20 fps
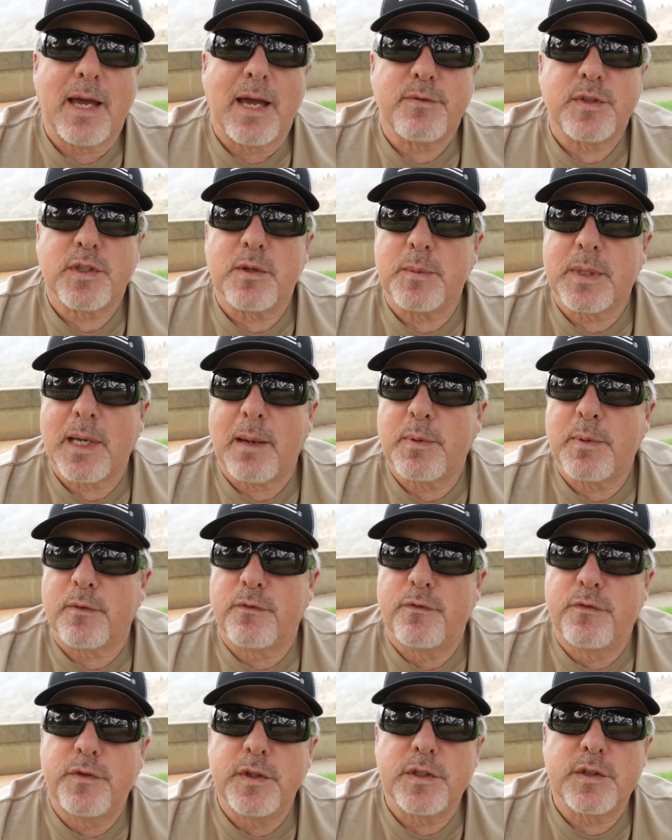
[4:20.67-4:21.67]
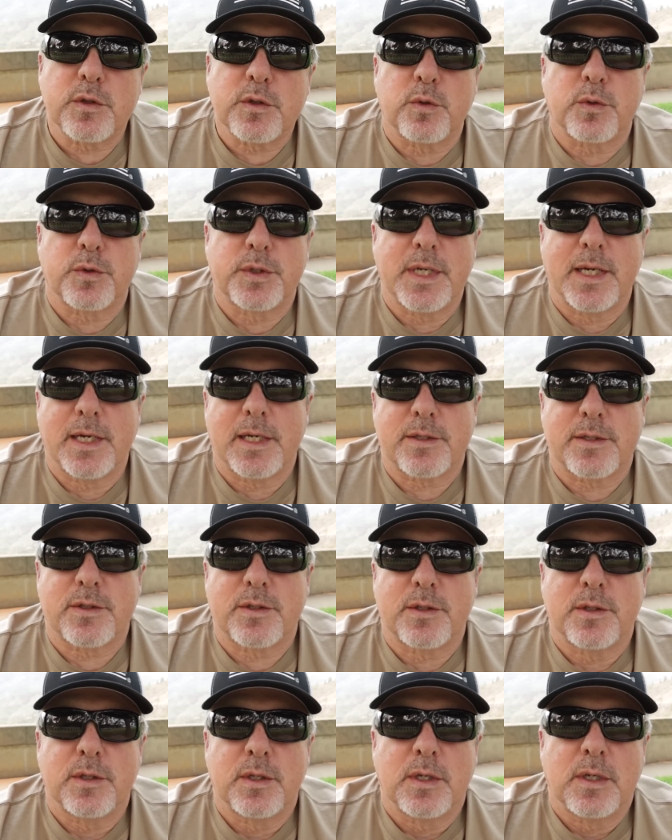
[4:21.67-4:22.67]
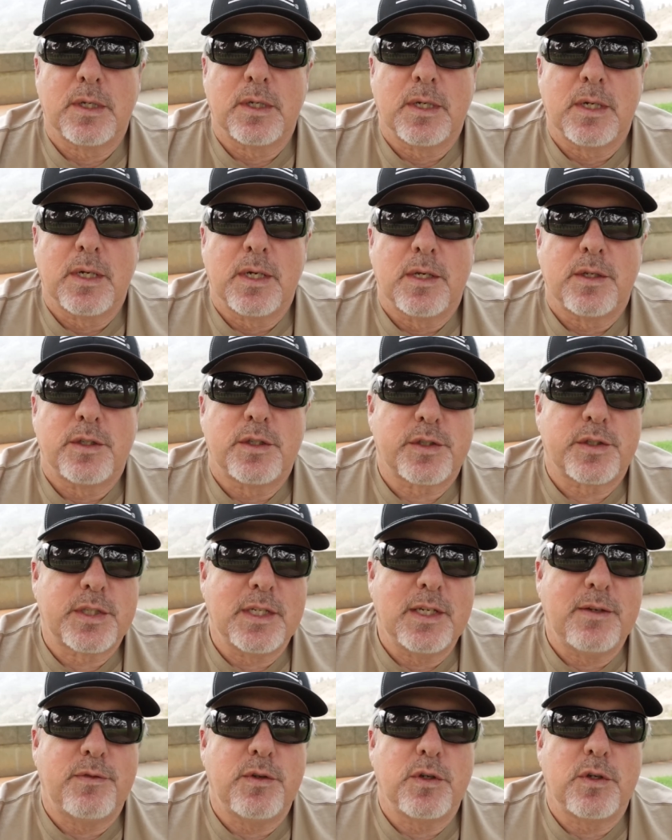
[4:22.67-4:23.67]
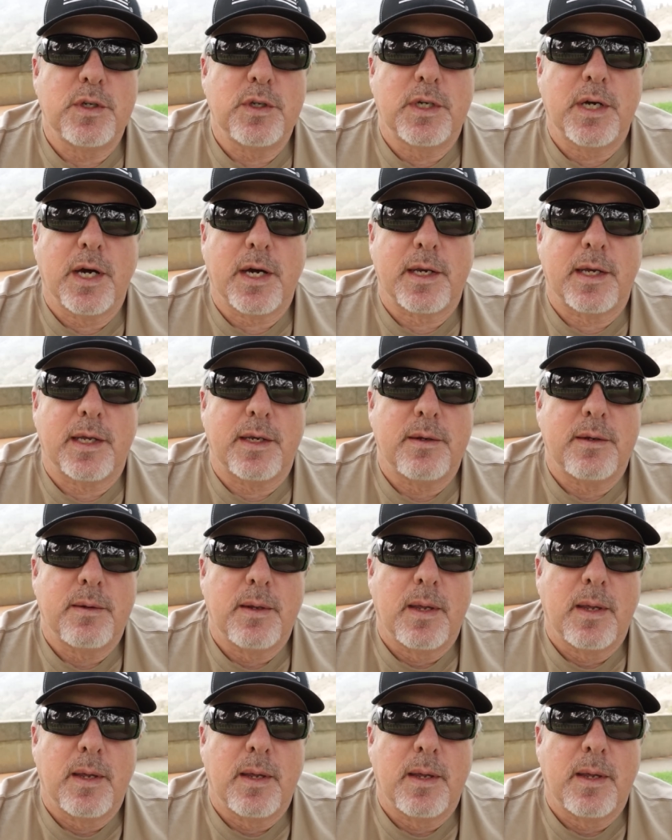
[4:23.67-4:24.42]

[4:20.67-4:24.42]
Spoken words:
some type of physical test to see if you can cut it.